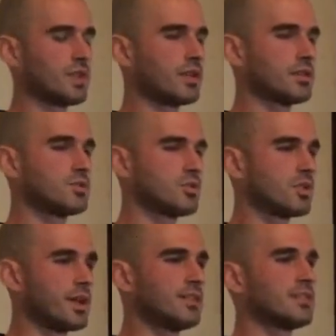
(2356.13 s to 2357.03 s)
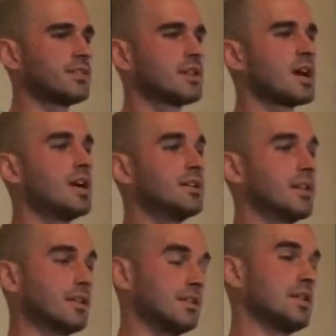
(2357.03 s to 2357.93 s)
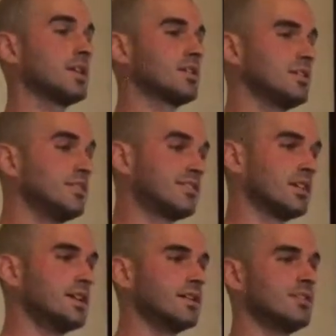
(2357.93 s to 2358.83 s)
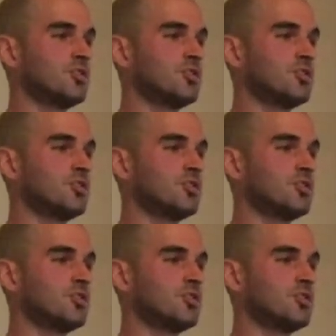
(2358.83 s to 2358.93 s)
take to create a Zen garden, and he, he studied.